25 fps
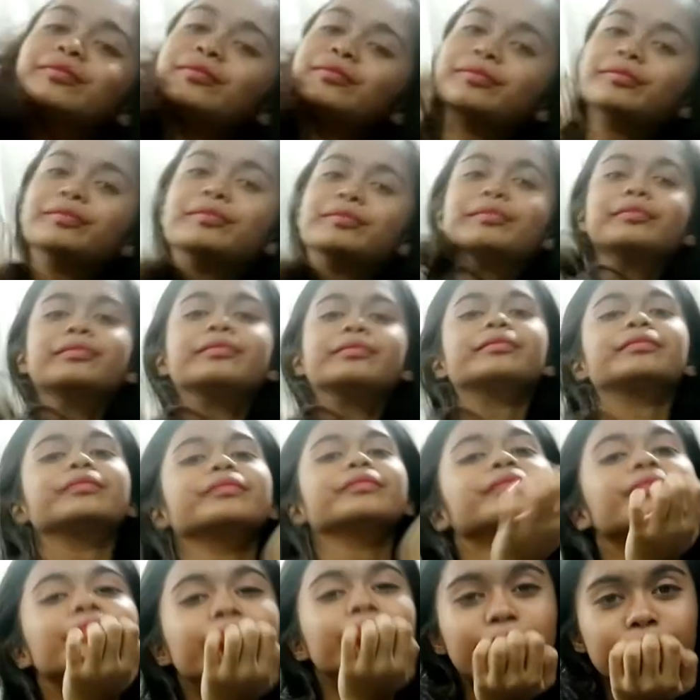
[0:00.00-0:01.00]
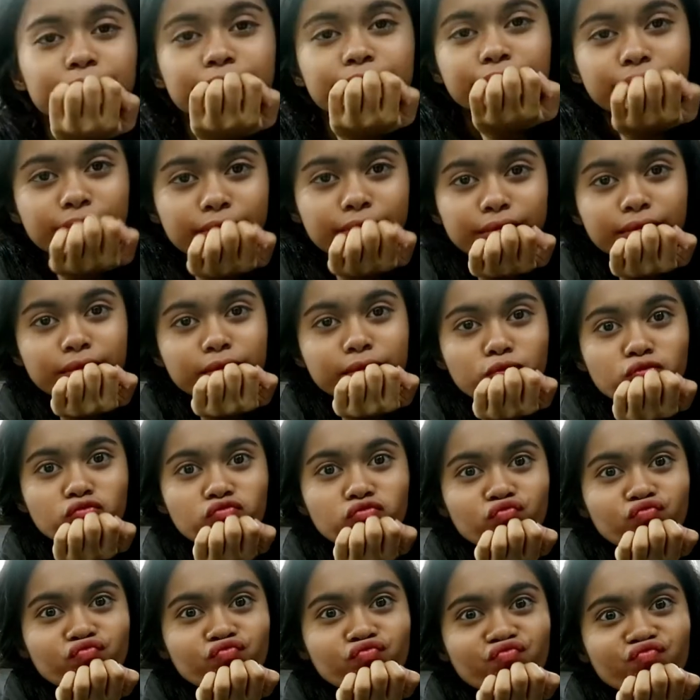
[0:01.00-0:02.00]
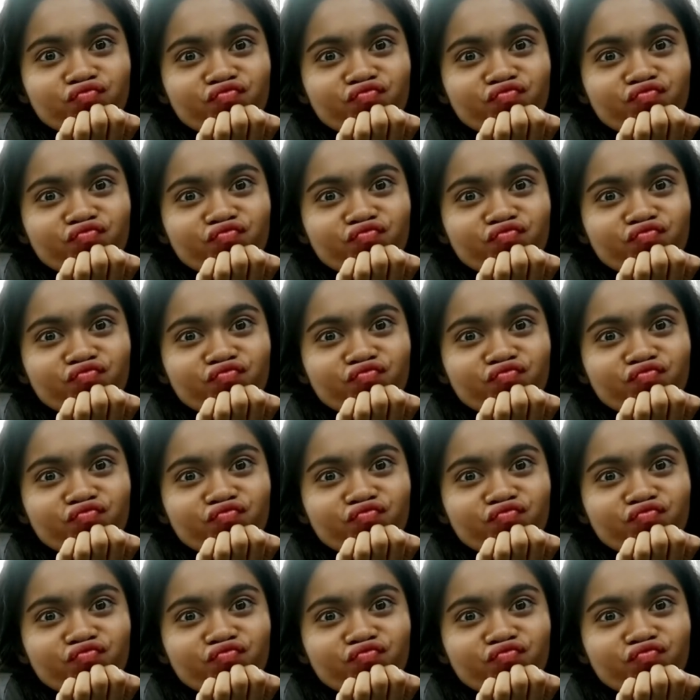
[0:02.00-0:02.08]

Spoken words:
having the photo shoot right now.